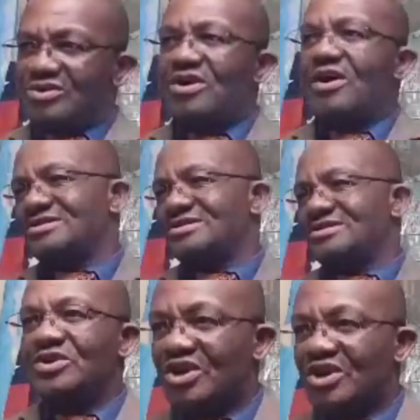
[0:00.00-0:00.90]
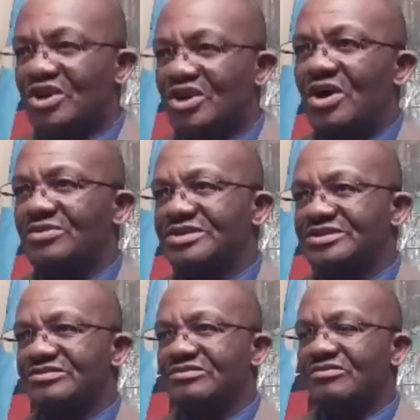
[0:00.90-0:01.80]
Congress, U.S.
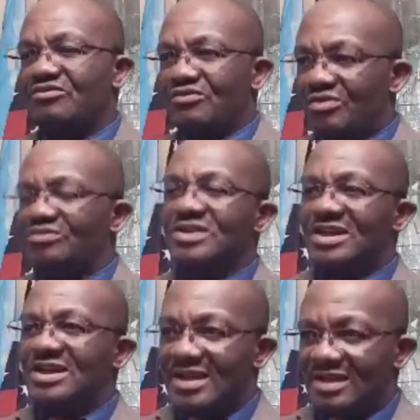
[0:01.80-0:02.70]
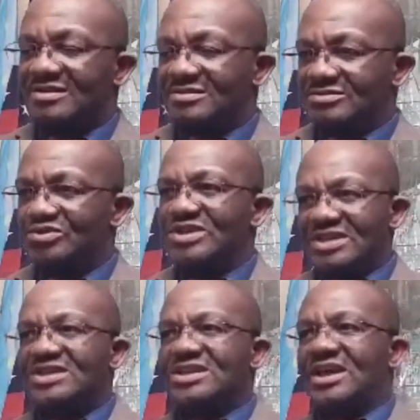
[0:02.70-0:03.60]
Congress wrote a letter to
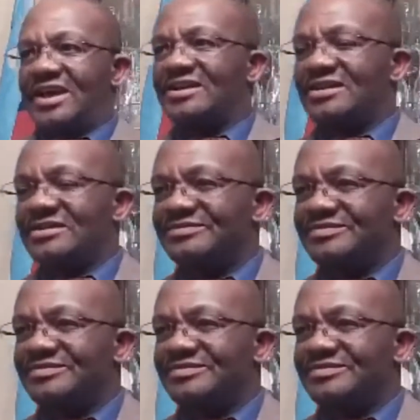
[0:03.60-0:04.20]
Nikki Haley.